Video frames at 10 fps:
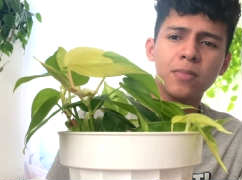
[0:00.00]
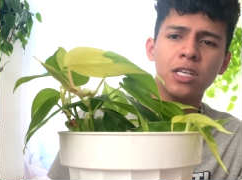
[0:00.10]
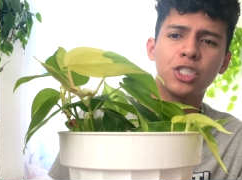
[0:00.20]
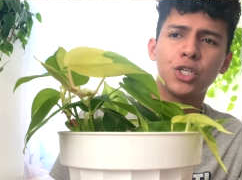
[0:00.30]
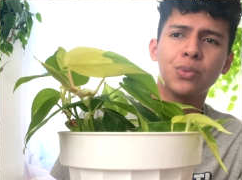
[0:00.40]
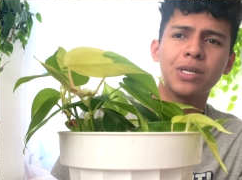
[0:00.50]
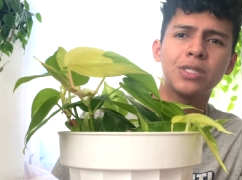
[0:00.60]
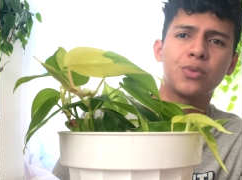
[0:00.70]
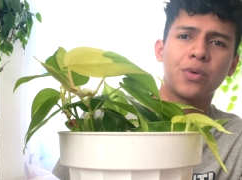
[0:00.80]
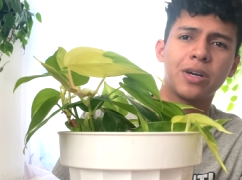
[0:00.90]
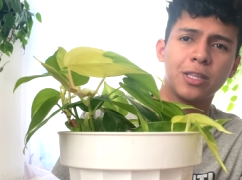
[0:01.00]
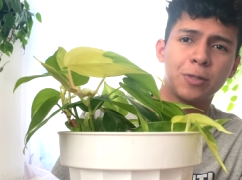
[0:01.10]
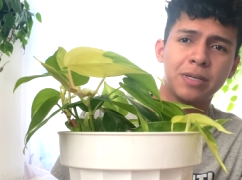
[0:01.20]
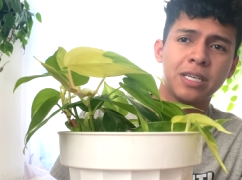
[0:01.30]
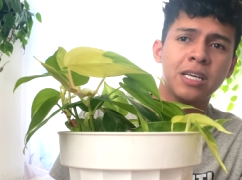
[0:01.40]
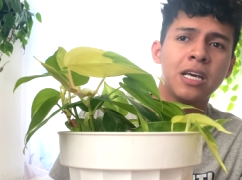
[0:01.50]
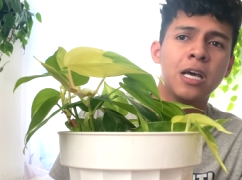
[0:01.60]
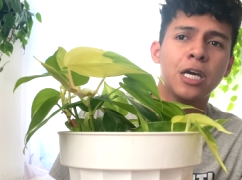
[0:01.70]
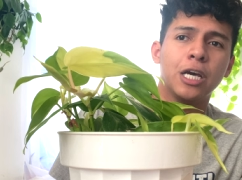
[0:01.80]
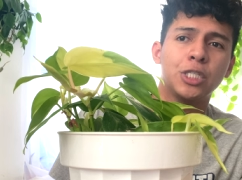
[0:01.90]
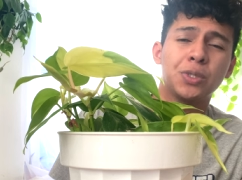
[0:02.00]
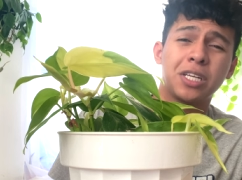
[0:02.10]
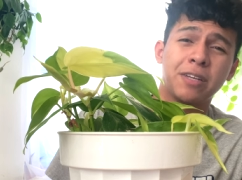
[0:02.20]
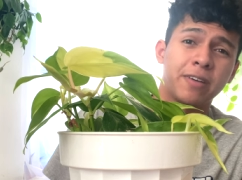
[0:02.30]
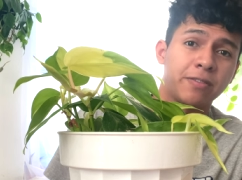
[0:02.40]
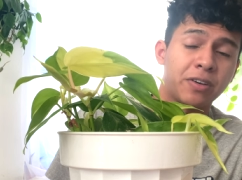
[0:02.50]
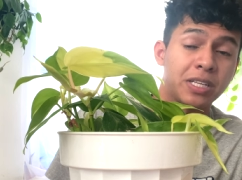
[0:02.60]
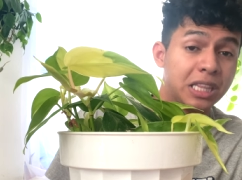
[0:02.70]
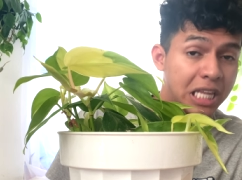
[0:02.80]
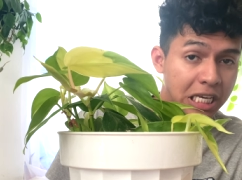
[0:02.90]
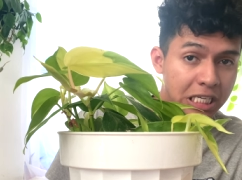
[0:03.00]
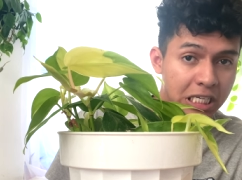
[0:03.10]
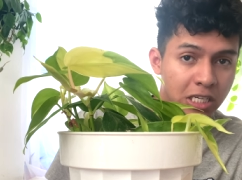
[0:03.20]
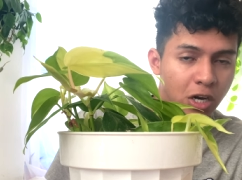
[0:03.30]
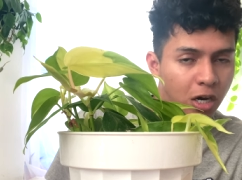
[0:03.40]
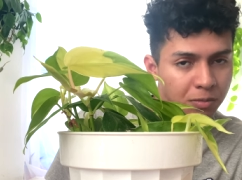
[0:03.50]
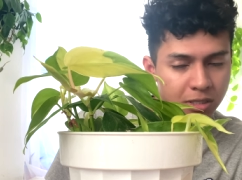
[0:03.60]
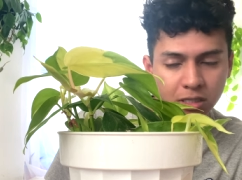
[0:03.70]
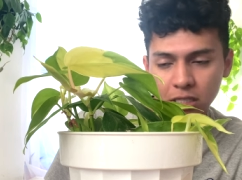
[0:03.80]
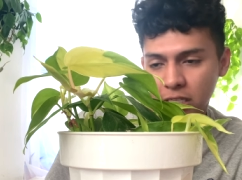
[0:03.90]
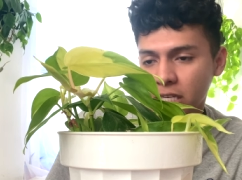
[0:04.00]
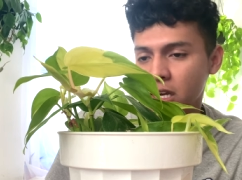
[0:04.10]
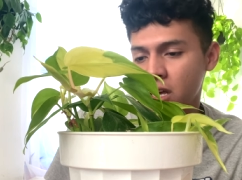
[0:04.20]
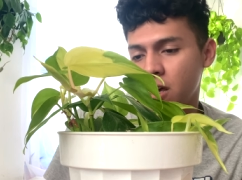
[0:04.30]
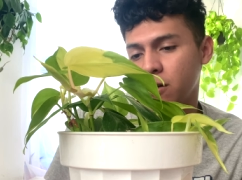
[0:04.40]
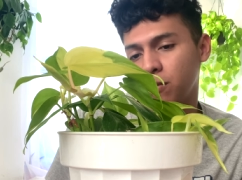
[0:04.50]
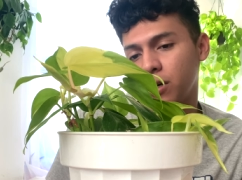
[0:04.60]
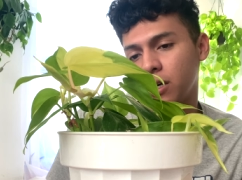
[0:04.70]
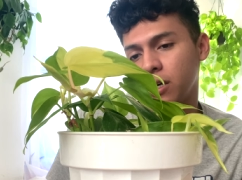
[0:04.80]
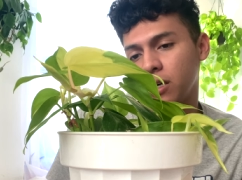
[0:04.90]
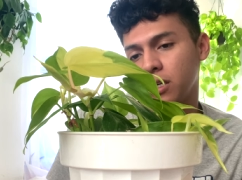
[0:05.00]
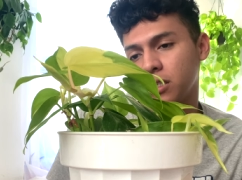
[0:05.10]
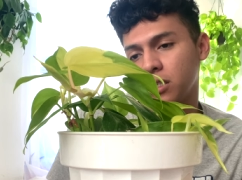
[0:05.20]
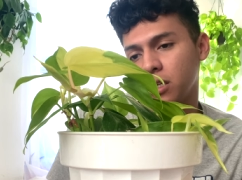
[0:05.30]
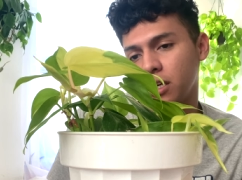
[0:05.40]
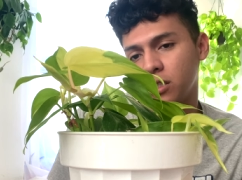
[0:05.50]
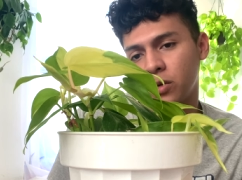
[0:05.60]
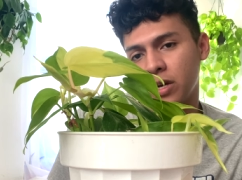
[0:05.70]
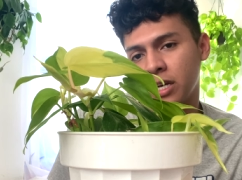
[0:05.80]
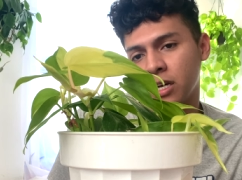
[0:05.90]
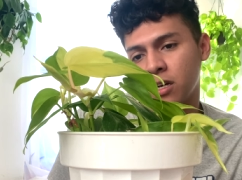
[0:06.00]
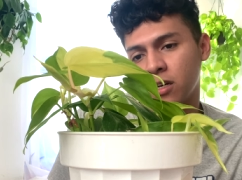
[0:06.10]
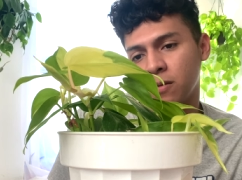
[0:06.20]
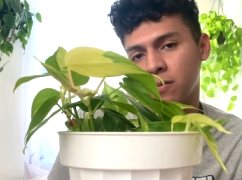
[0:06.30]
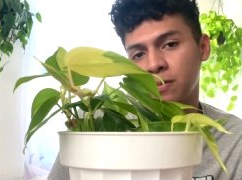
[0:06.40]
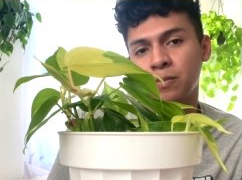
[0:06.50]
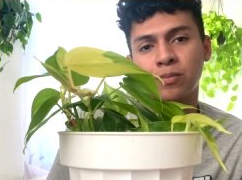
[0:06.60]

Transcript: she was growing a little bit and she was getting very very leggy obviously but it's great um